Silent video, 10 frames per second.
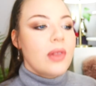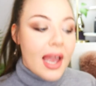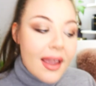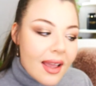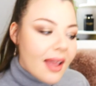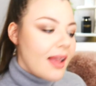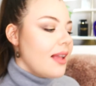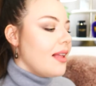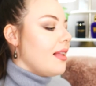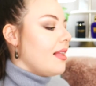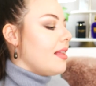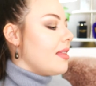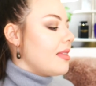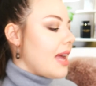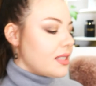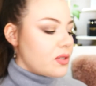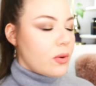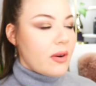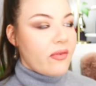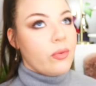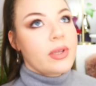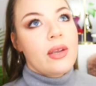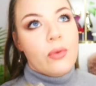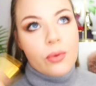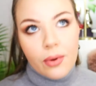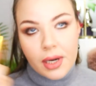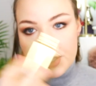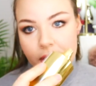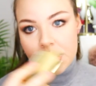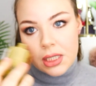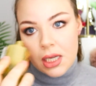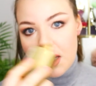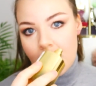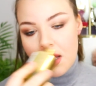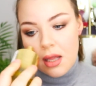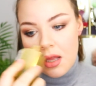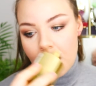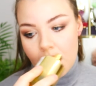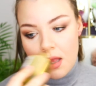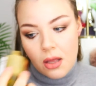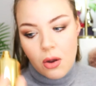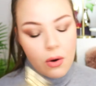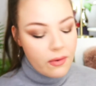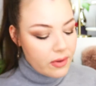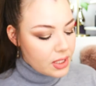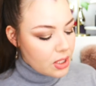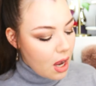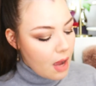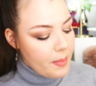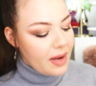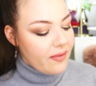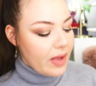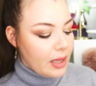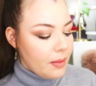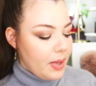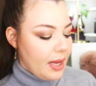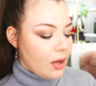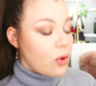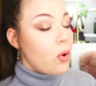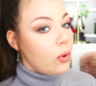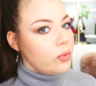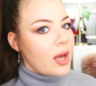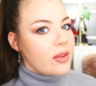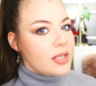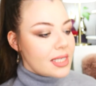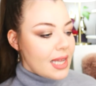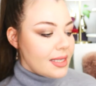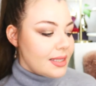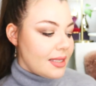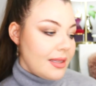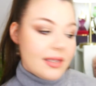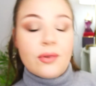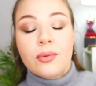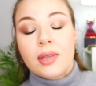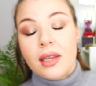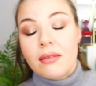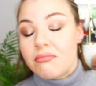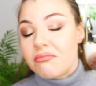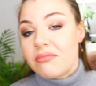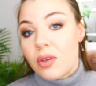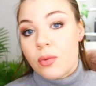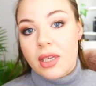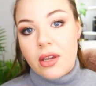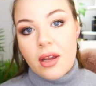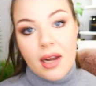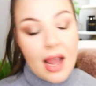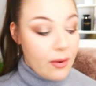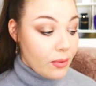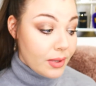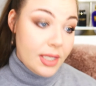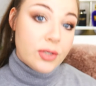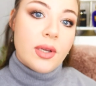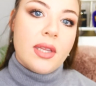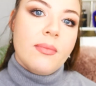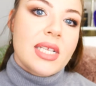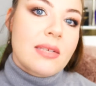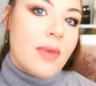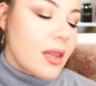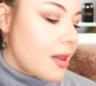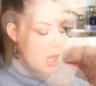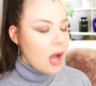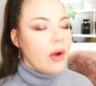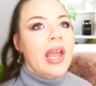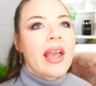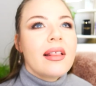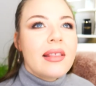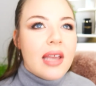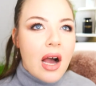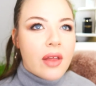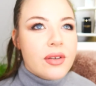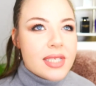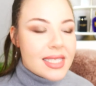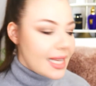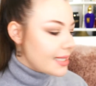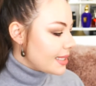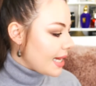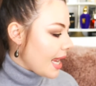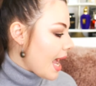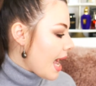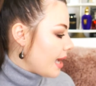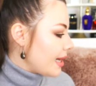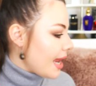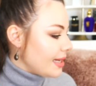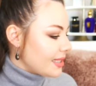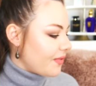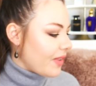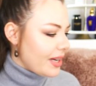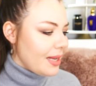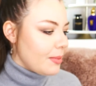like that sort of really rich, over the top, enveloping cold weather scent, these are really, really good. I really enjoyed them this month. Okay, the other scents that I had, and it's funny